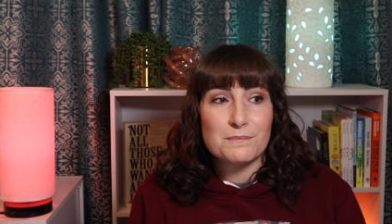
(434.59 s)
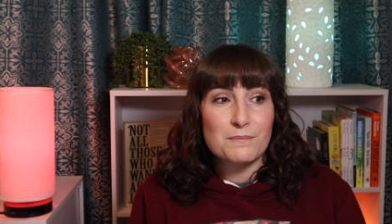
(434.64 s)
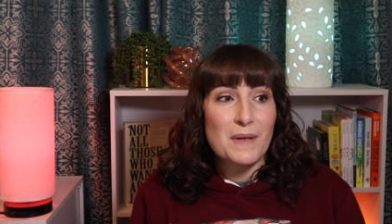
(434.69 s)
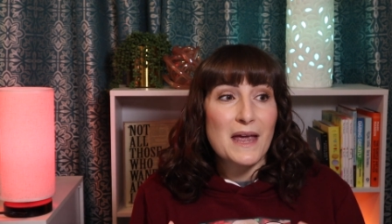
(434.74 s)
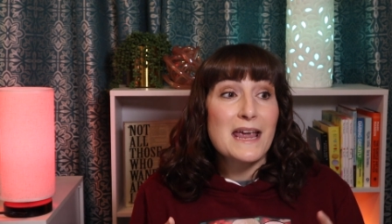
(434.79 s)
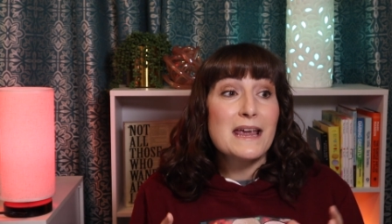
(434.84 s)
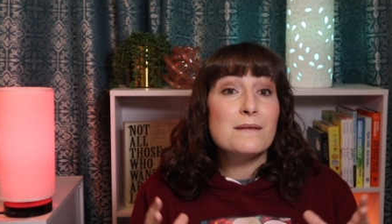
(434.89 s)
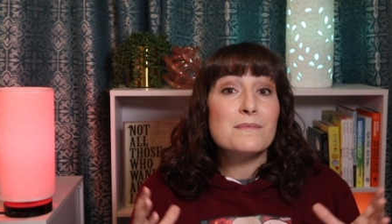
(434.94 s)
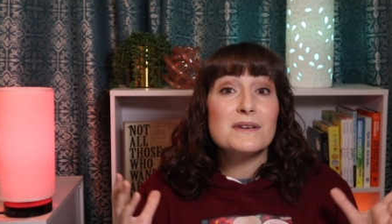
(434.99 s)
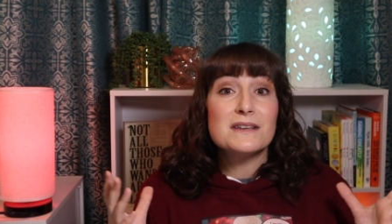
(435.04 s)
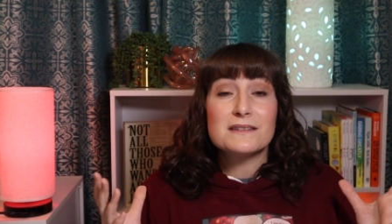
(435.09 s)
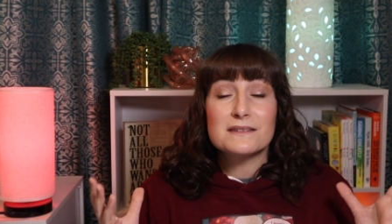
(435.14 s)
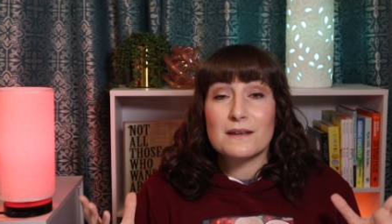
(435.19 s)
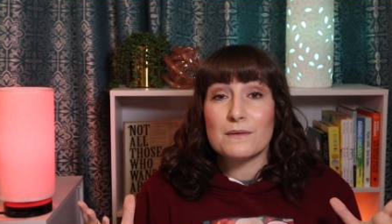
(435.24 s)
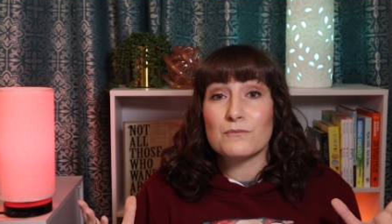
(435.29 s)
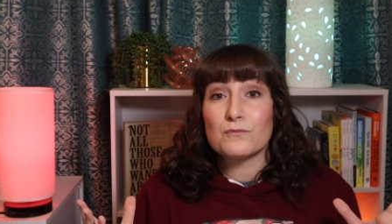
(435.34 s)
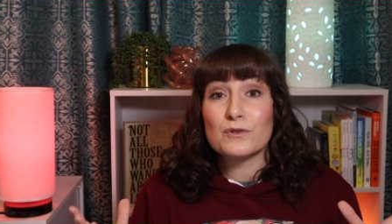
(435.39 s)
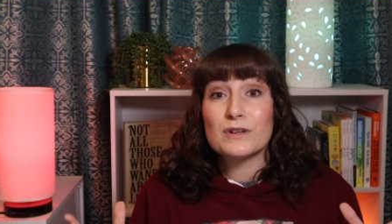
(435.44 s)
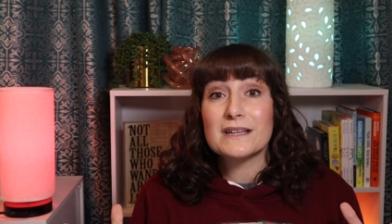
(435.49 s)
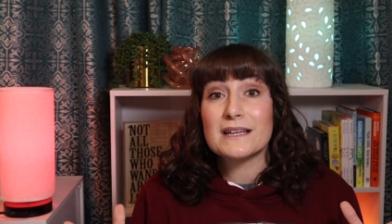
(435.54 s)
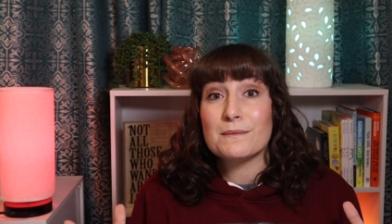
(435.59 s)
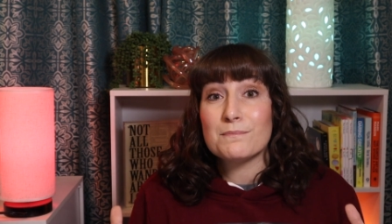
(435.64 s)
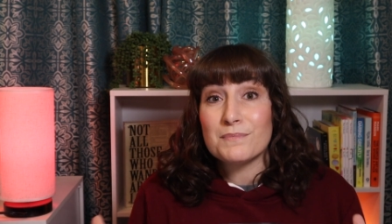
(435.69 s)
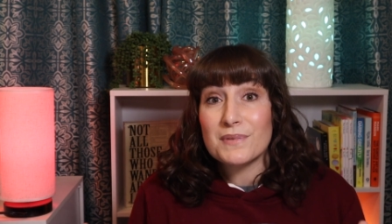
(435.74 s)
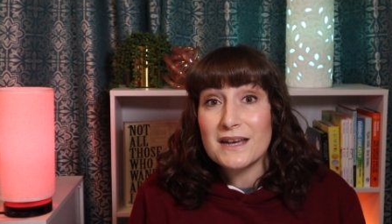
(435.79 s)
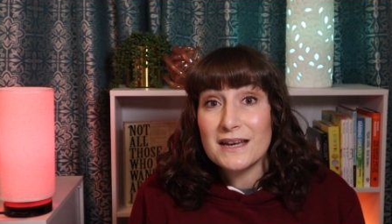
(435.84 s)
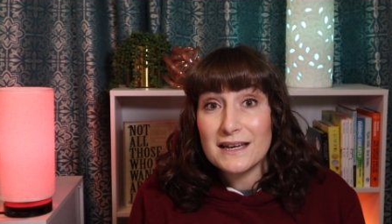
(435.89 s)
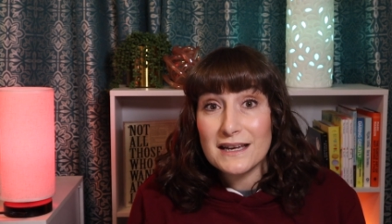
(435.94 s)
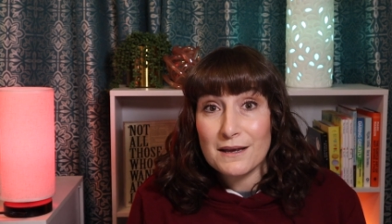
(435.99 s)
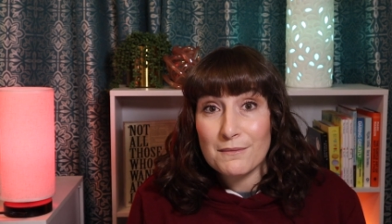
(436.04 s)
maybe some really
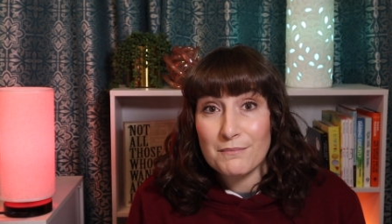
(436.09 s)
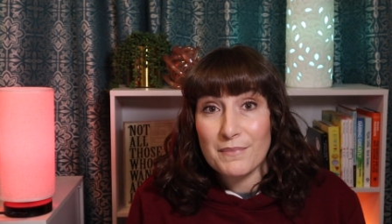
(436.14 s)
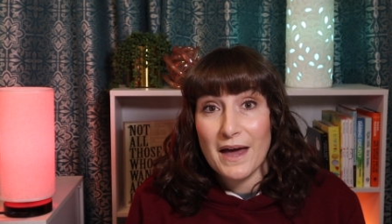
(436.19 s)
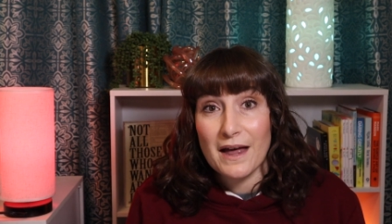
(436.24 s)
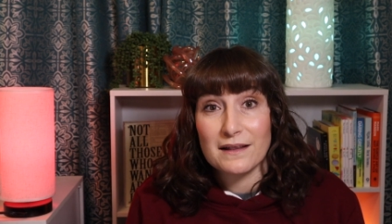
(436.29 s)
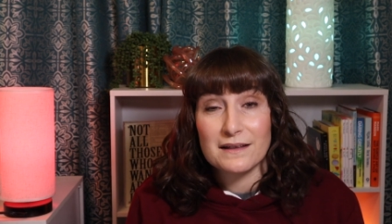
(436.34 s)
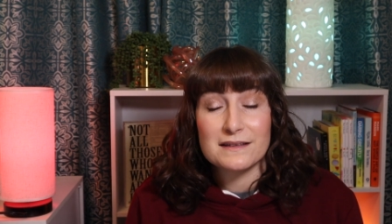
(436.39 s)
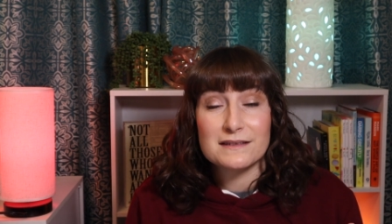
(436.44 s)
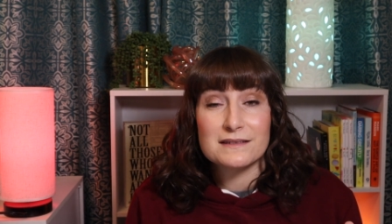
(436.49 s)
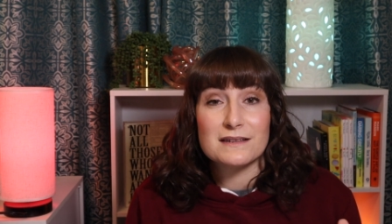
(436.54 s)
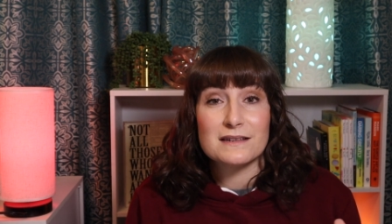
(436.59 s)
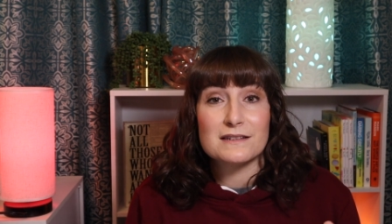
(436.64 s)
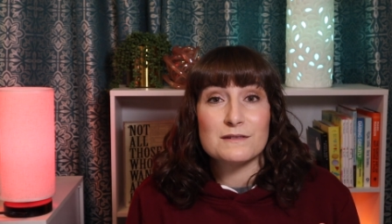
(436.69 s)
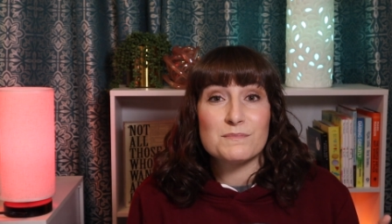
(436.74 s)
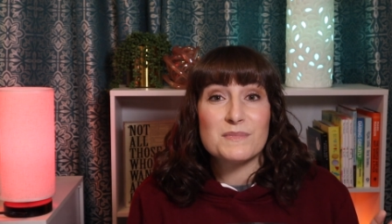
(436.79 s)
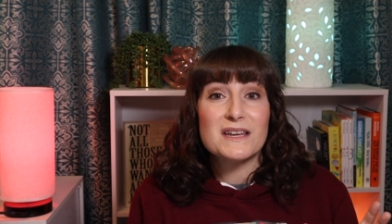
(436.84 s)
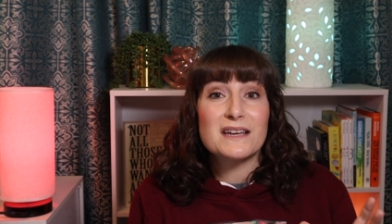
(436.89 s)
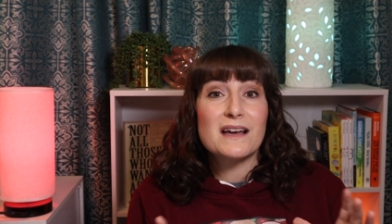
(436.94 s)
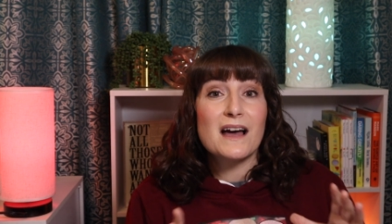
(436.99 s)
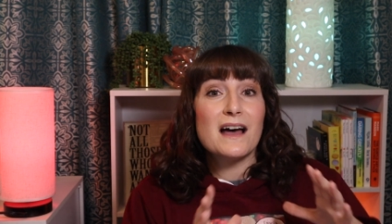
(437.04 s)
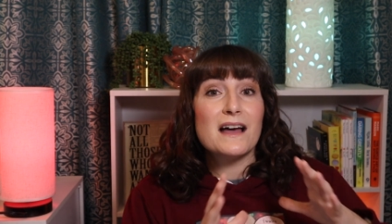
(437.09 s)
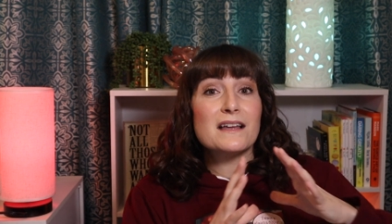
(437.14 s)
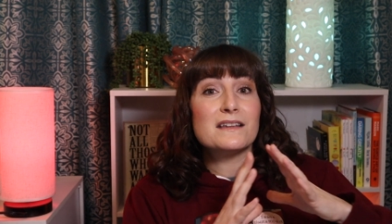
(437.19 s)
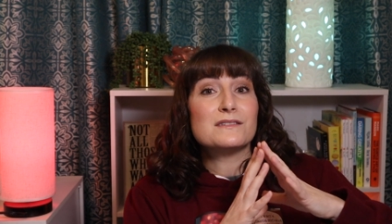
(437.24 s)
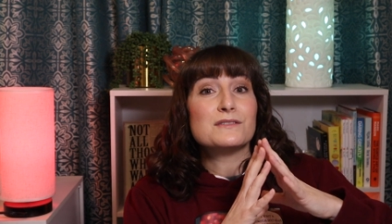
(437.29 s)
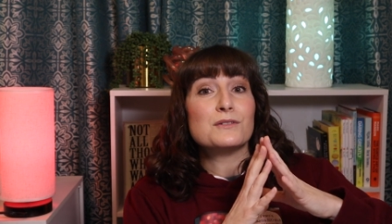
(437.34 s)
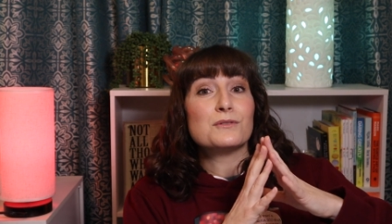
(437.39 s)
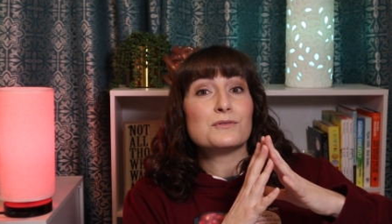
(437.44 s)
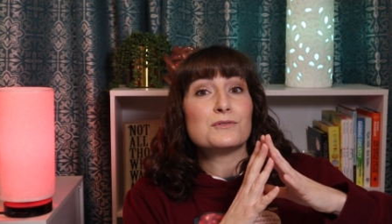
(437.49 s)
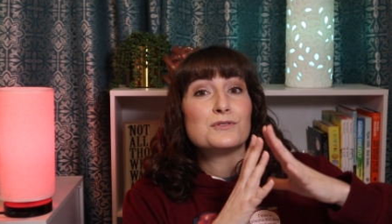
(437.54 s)
big imbalances,
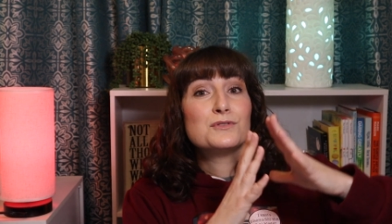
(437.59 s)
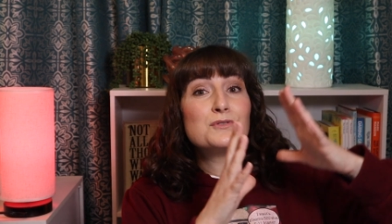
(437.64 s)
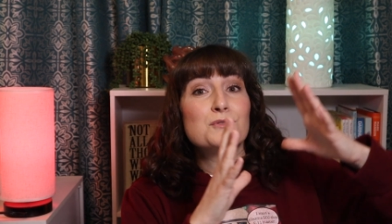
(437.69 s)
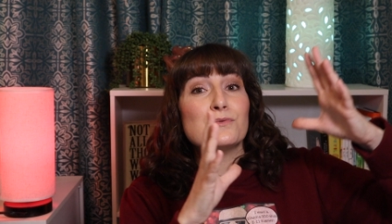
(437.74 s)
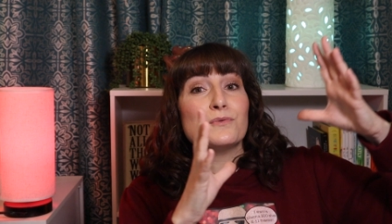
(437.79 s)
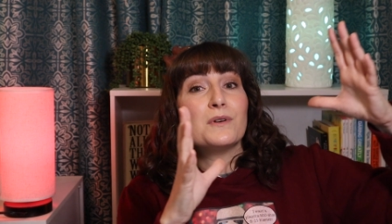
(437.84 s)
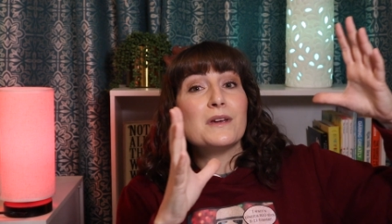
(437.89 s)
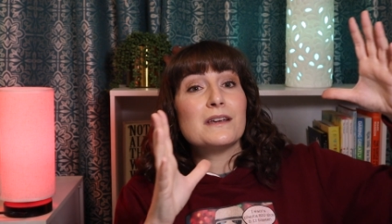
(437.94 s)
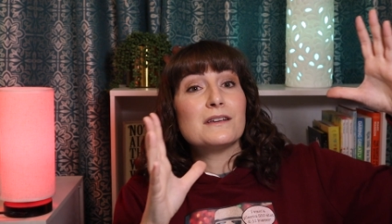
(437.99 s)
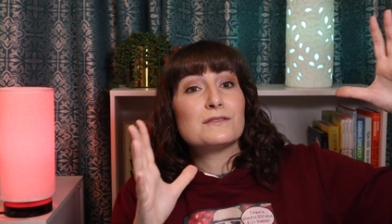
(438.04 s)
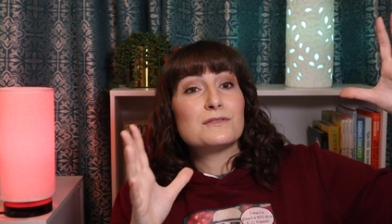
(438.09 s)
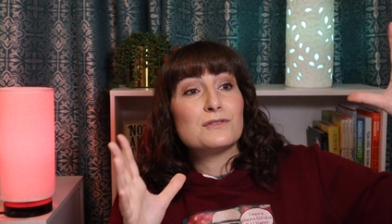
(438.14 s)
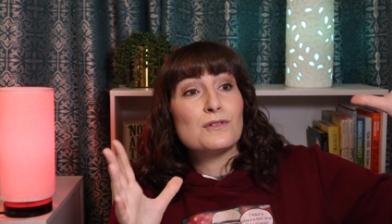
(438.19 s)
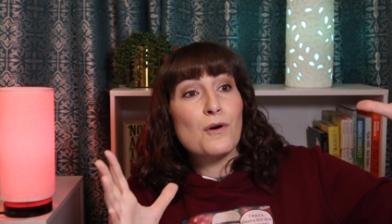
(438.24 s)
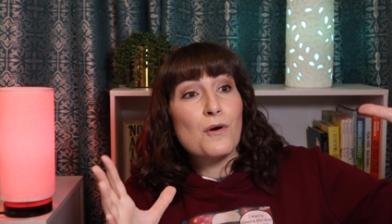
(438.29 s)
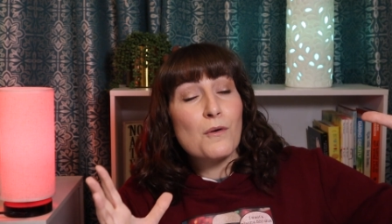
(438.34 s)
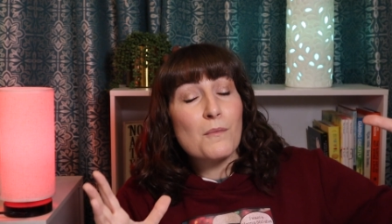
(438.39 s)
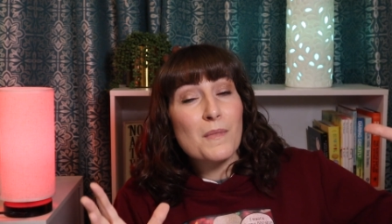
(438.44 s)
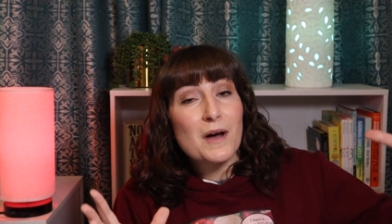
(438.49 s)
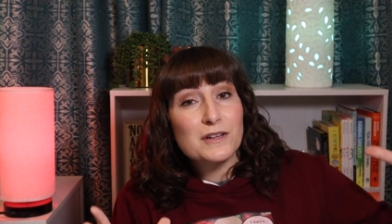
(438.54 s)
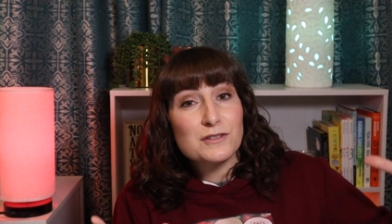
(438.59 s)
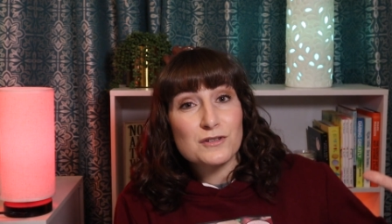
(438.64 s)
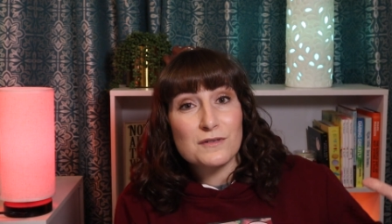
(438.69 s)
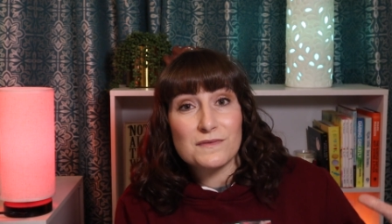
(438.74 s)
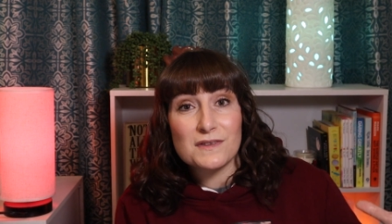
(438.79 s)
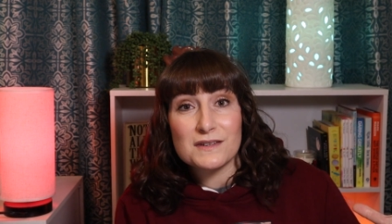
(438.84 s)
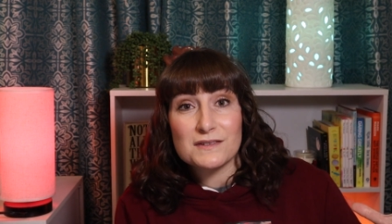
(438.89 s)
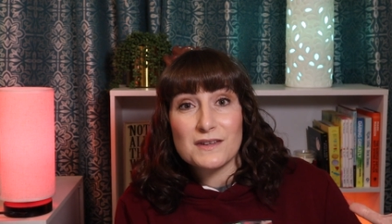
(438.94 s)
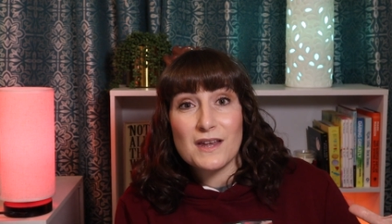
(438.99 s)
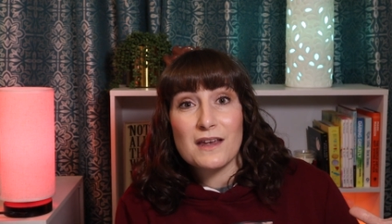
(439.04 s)
because you're doing so much
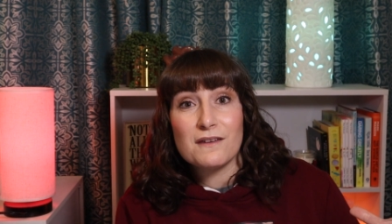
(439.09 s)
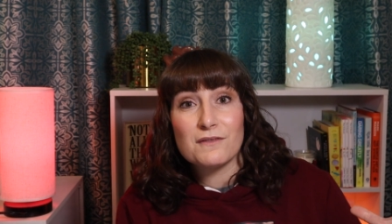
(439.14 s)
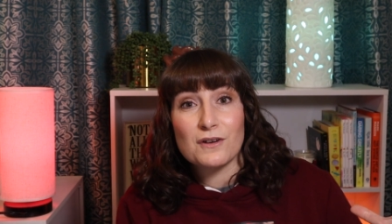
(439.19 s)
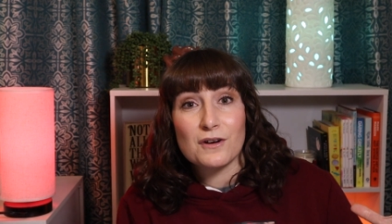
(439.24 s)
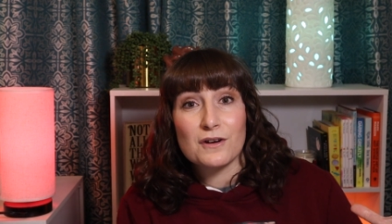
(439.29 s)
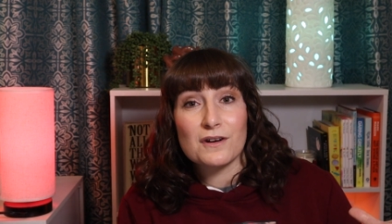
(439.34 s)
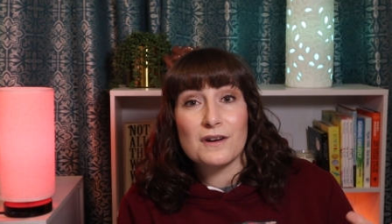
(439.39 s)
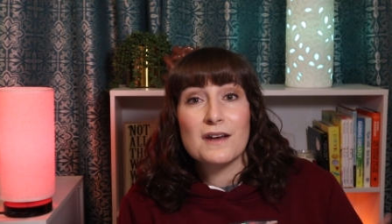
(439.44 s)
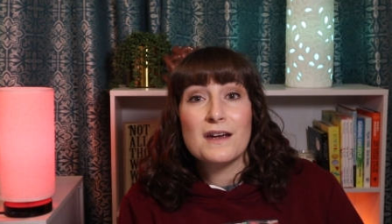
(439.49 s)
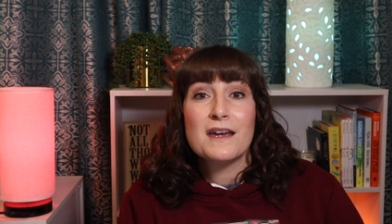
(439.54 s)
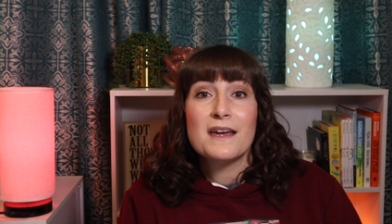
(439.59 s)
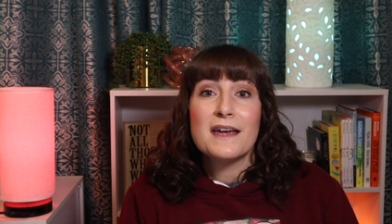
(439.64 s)
of the savior